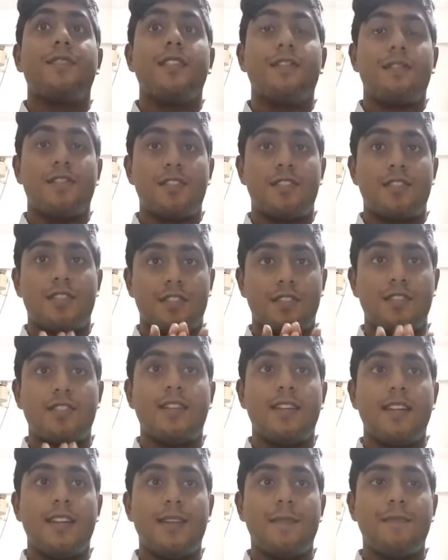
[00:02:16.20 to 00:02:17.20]
Infrastructure
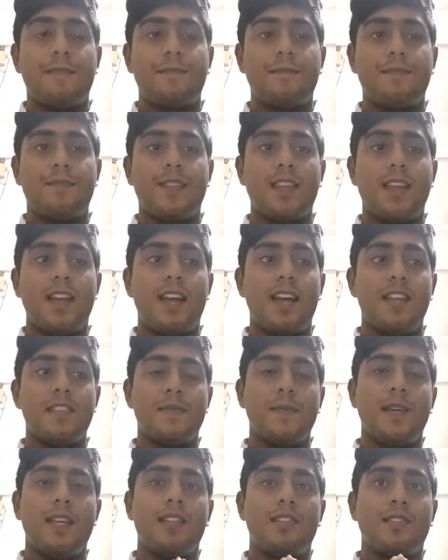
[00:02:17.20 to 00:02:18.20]
today has
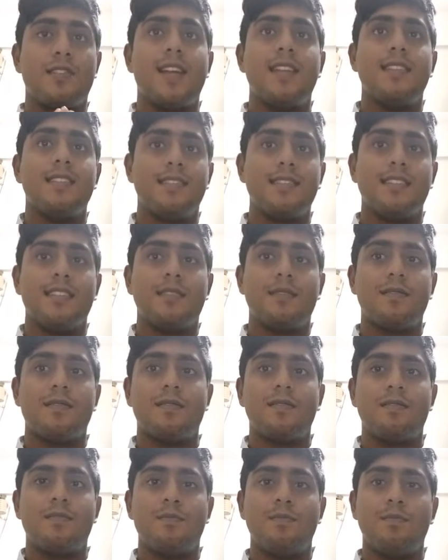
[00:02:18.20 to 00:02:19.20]
made transit
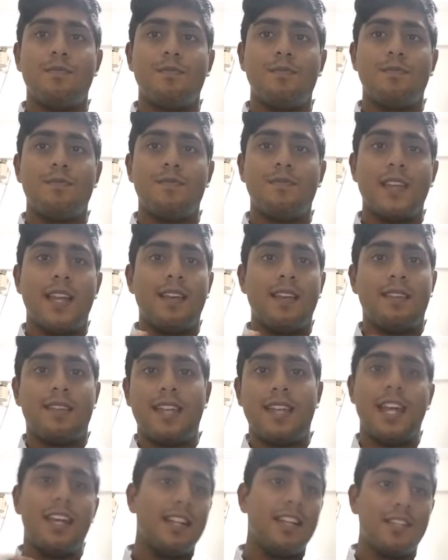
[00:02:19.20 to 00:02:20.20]

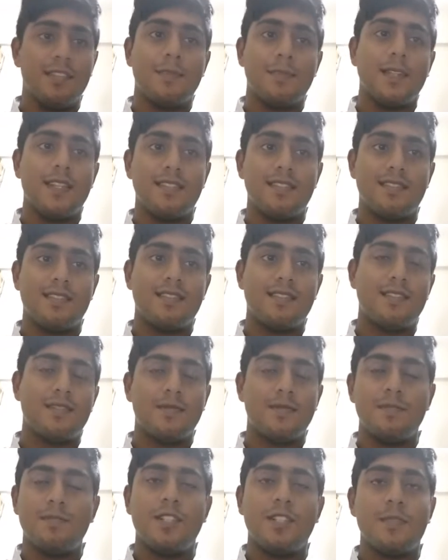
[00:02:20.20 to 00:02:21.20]
and getting to
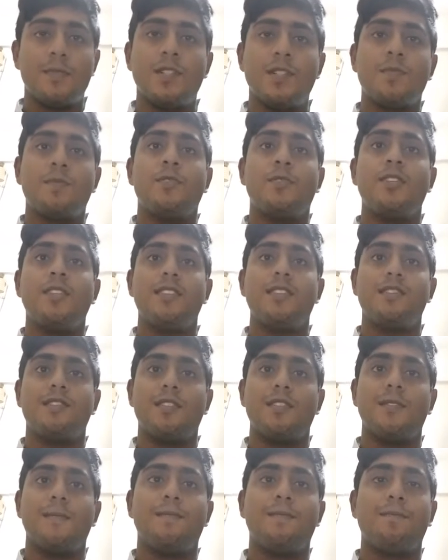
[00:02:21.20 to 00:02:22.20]
places much more
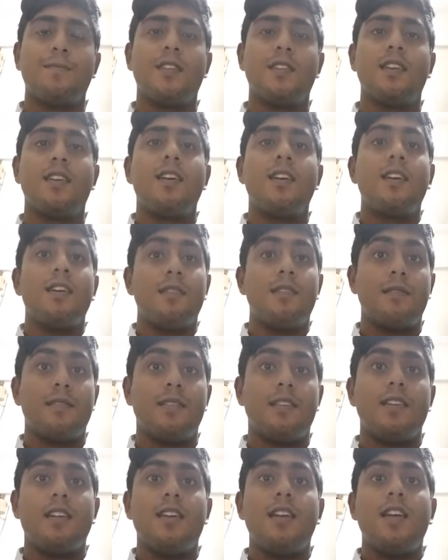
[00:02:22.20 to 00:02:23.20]
easier.
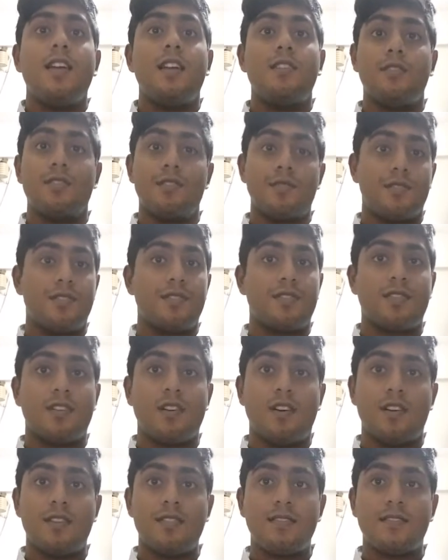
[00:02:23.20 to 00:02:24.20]
It reduces
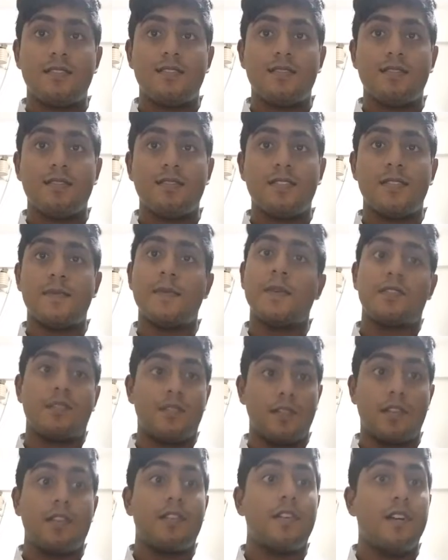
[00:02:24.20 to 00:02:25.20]
costs,
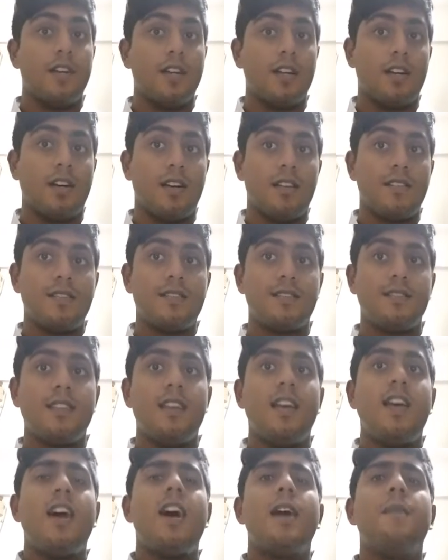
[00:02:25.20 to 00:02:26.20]
especially recurring costs,
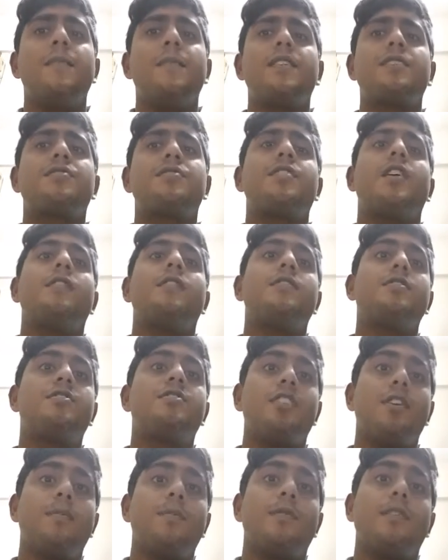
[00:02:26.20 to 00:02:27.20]
and makes travel
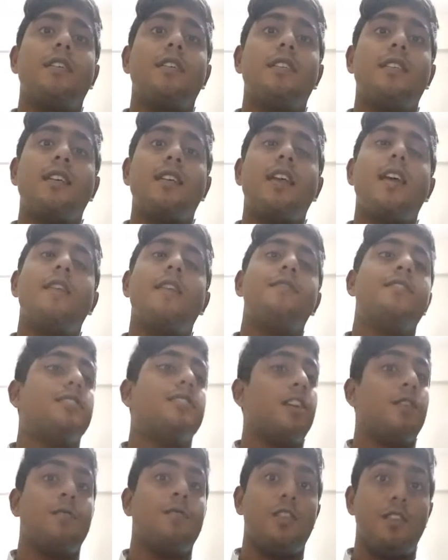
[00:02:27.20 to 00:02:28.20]
cheaper every
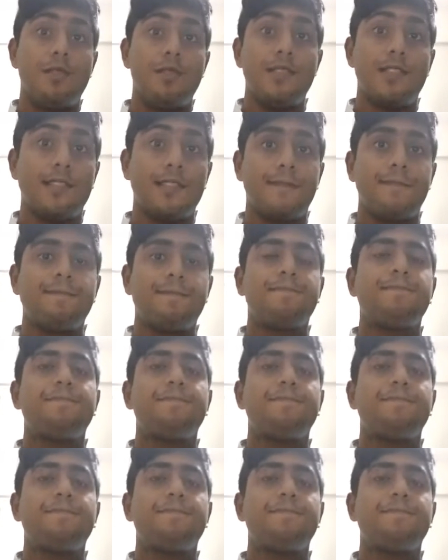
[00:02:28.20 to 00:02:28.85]
time you use it.